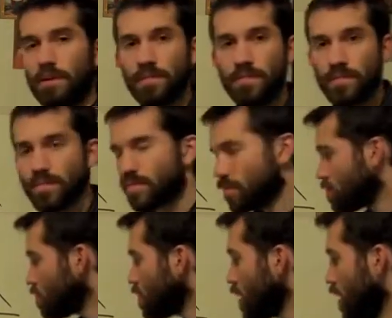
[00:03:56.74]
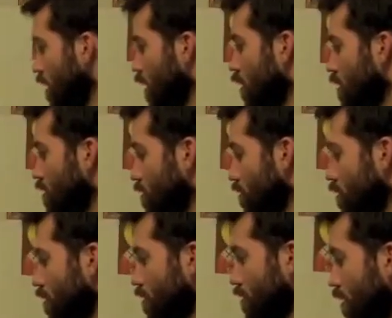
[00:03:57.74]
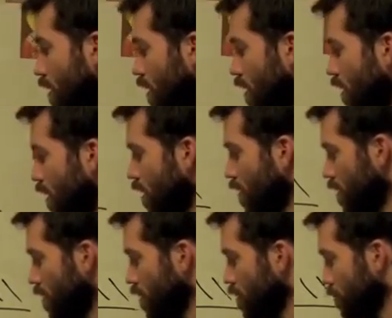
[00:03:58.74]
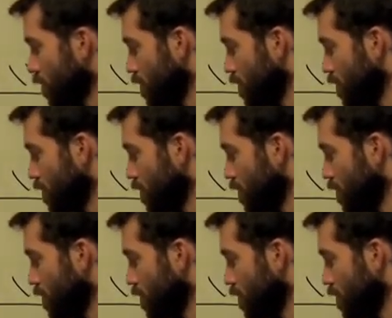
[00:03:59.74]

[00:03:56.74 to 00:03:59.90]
one. Now, as you notice, this